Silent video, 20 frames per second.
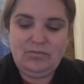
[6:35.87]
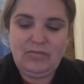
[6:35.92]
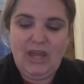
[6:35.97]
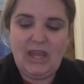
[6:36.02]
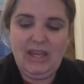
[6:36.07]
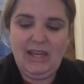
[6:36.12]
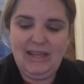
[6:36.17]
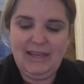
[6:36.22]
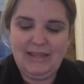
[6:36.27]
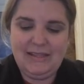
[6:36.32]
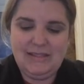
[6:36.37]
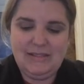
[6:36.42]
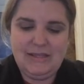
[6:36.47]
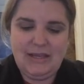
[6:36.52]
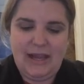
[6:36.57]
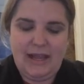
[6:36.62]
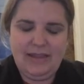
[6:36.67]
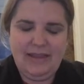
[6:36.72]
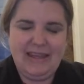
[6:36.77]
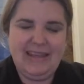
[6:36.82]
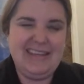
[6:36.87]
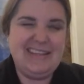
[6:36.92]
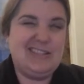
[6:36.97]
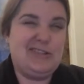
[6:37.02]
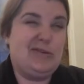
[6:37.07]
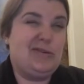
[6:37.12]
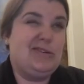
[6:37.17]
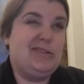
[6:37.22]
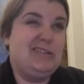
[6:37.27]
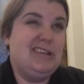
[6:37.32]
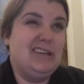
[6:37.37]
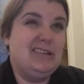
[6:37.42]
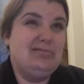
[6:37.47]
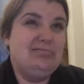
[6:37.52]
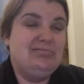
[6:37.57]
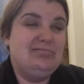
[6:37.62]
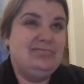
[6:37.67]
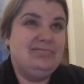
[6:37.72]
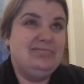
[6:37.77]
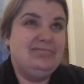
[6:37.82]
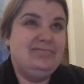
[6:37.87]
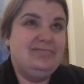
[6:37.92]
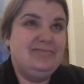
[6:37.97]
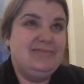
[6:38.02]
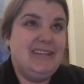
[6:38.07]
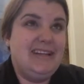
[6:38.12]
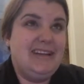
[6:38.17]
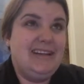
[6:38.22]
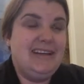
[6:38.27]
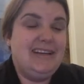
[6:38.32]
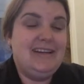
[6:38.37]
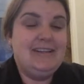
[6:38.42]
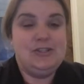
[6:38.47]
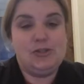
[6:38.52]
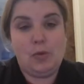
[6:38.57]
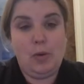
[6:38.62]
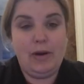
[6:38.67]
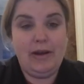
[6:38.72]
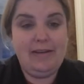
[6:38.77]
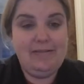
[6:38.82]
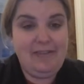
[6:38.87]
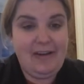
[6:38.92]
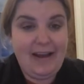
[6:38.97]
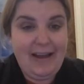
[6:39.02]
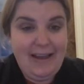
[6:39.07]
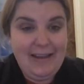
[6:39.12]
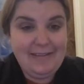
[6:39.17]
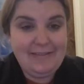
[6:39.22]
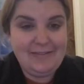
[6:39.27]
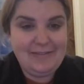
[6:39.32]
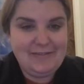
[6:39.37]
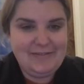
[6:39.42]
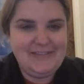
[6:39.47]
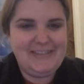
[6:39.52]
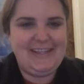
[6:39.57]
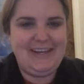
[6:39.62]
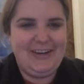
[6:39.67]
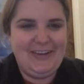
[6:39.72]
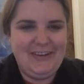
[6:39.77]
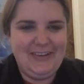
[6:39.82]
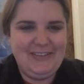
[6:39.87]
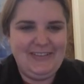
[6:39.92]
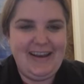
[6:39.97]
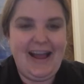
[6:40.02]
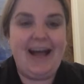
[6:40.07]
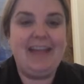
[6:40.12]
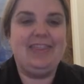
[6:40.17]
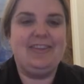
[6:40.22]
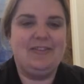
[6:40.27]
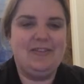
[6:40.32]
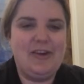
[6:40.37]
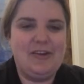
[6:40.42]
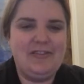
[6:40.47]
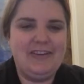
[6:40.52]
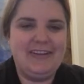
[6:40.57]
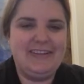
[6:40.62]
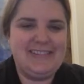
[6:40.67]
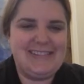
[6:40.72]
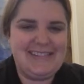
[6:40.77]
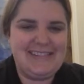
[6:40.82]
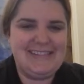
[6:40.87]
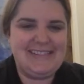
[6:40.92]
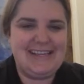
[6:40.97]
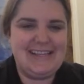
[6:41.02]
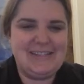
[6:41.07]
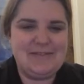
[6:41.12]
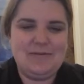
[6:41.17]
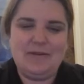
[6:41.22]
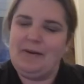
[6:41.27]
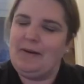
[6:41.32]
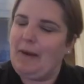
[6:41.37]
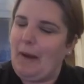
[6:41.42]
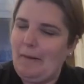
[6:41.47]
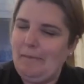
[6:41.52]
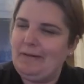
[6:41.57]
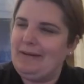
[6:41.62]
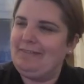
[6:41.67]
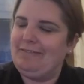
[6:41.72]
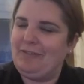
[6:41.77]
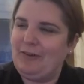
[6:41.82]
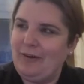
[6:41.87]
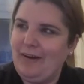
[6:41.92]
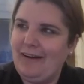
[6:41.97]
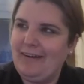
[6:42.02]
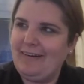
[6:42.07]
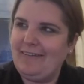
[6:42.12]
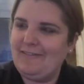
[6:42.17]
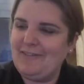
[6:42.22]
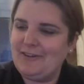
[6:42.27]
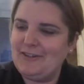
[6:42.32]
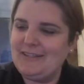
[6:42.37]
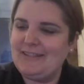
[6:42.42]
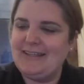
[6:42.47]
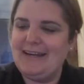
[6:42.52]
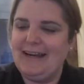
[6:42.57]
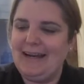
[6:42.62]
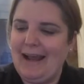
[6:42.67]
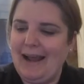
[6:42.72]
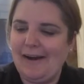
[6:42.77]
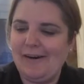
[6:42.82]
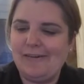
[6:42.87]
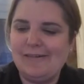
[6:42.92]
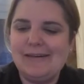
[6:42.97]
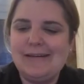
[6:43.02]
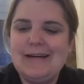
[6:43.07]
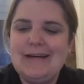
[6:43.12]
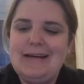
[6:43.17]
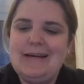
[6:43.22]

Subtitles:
And I think he sold 25. So not the roving success we were hoping for on our first night out.